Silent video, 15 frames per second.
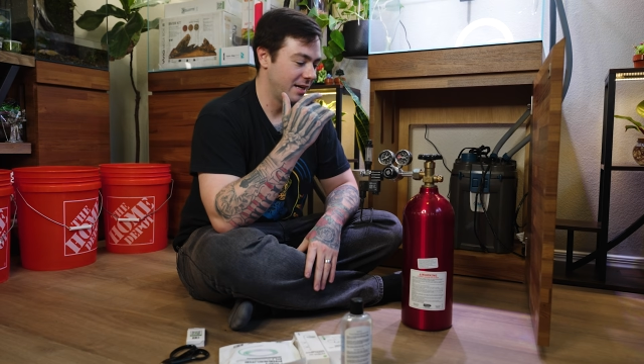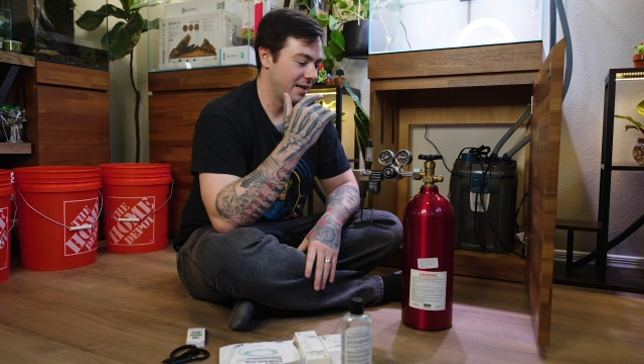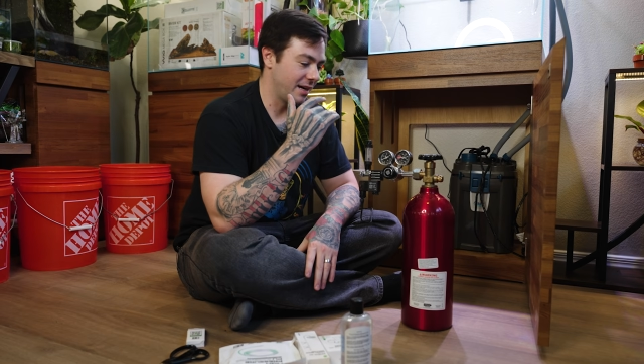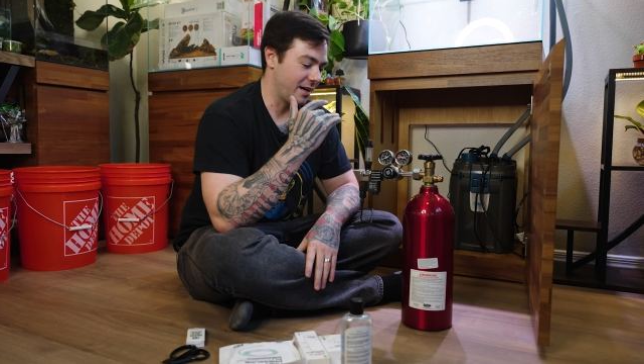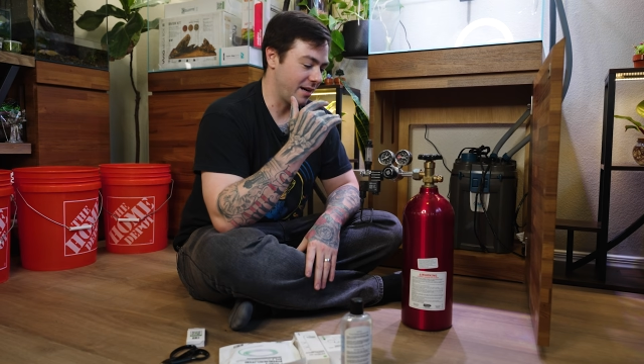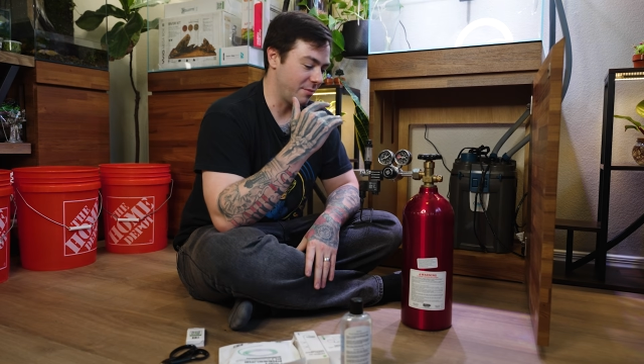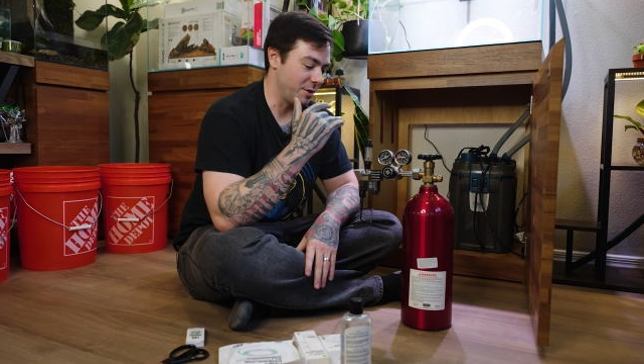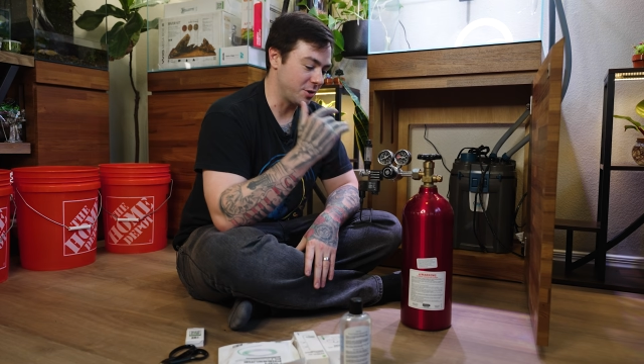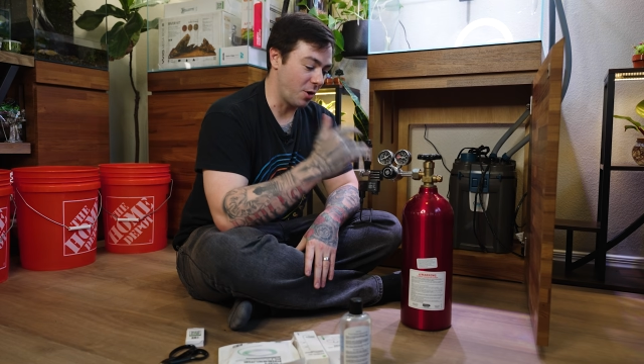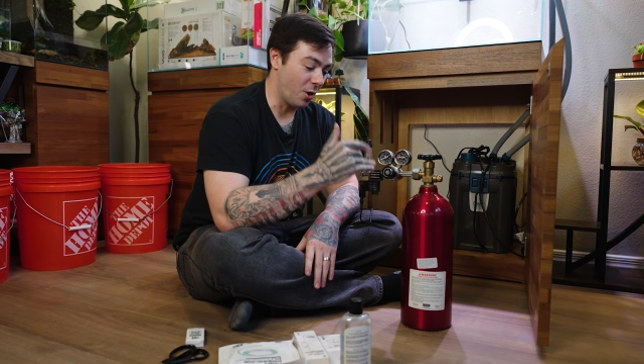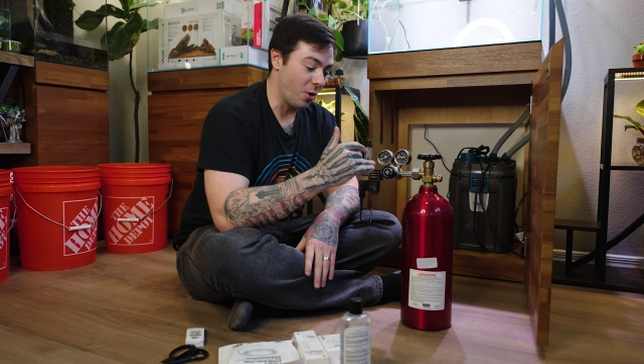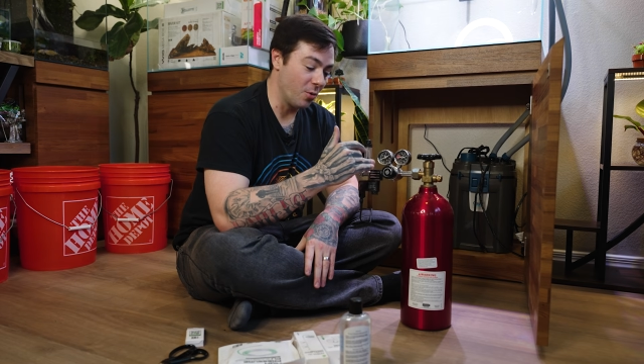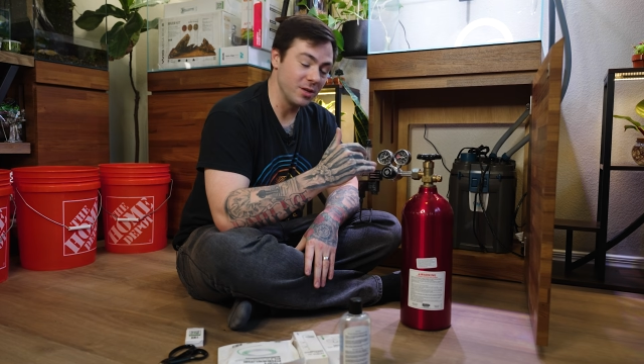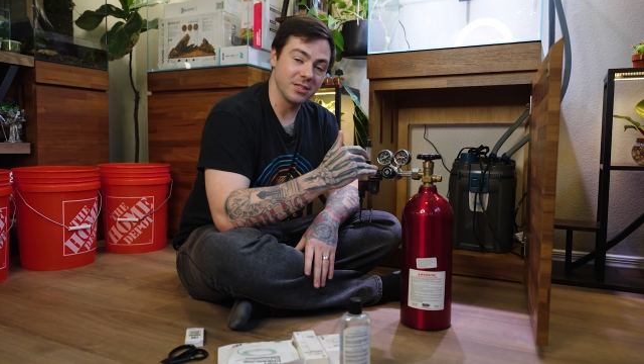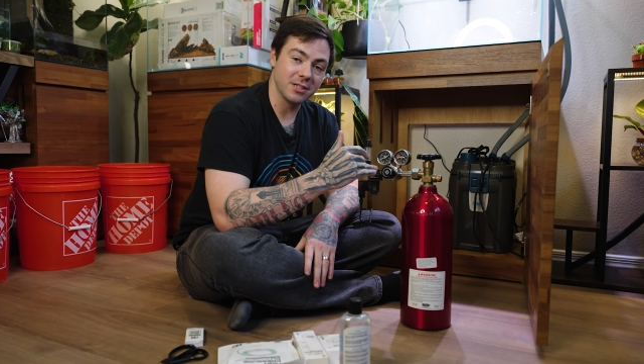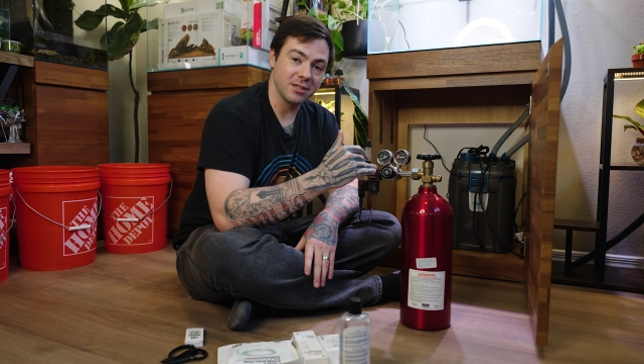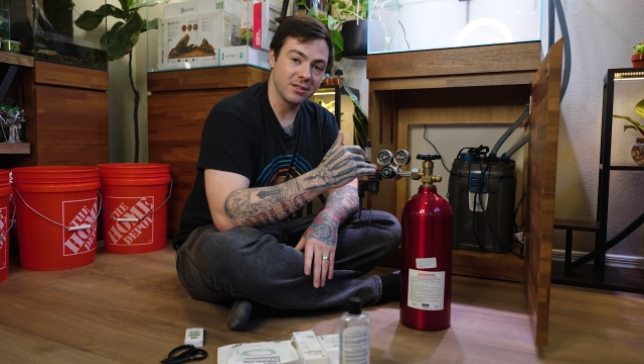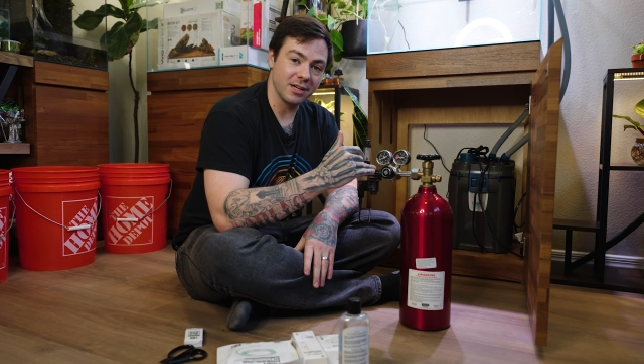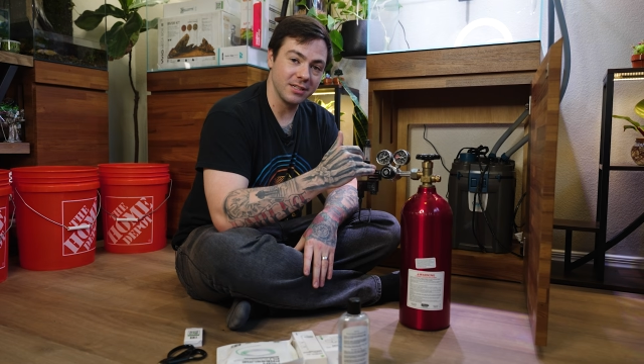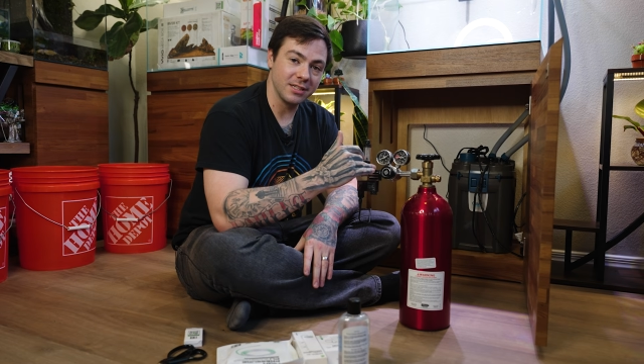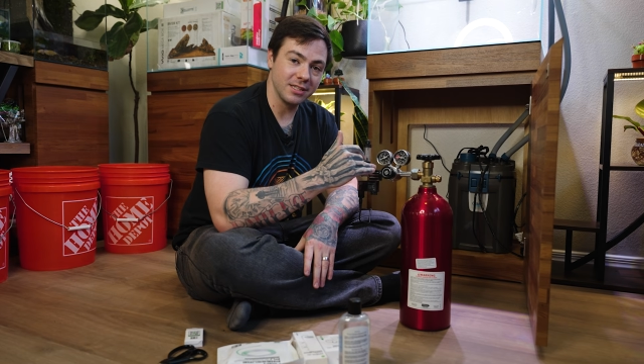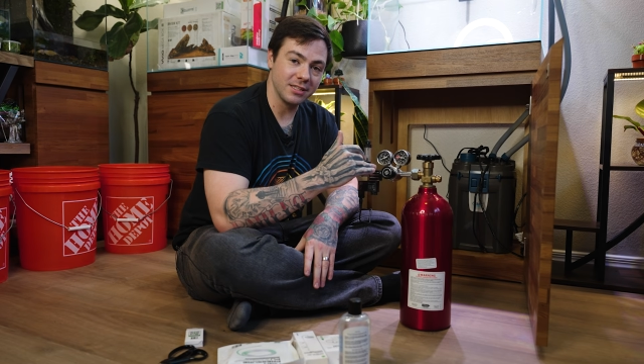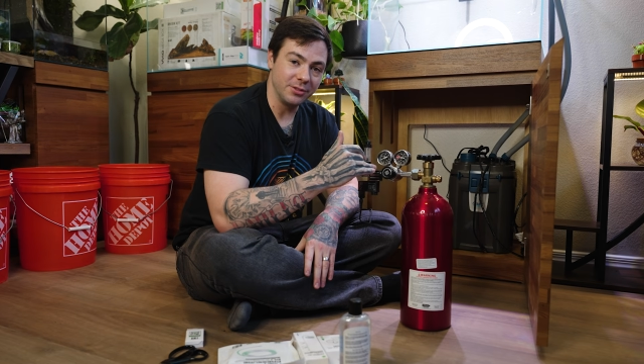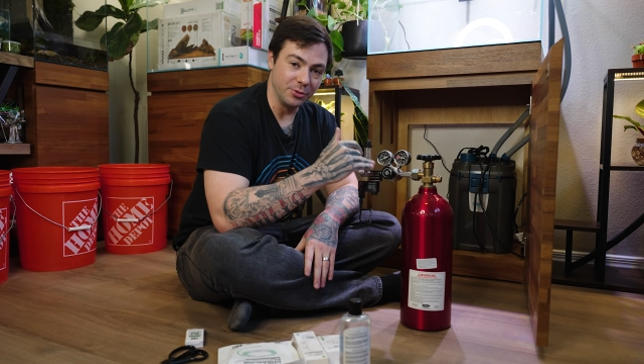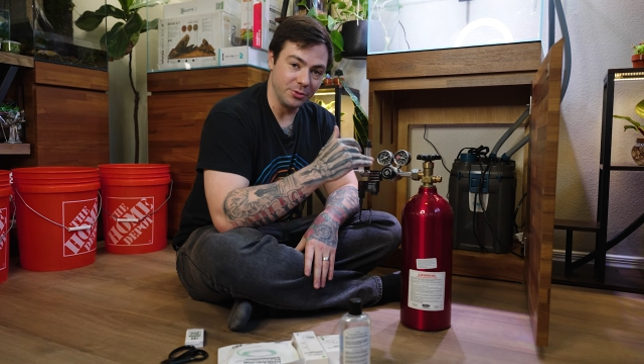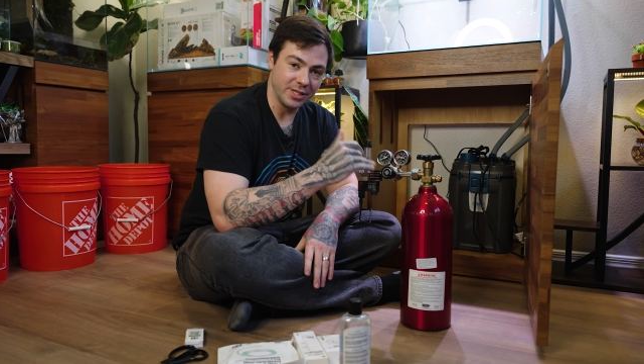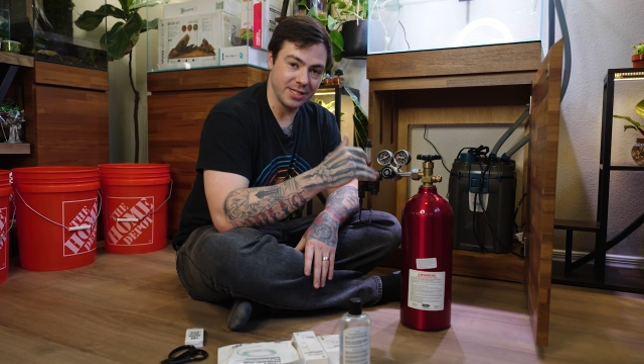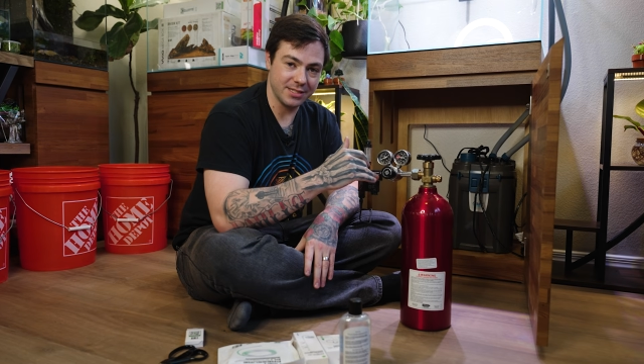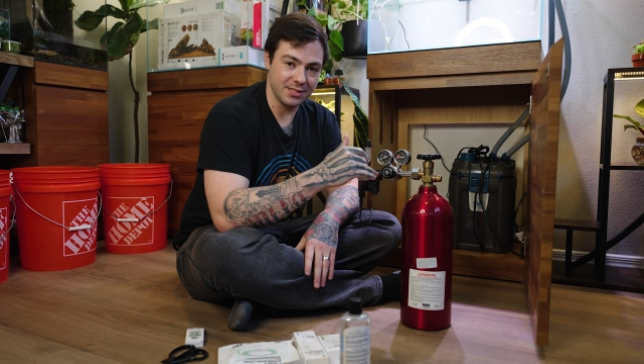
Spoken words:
it's always a good idea to get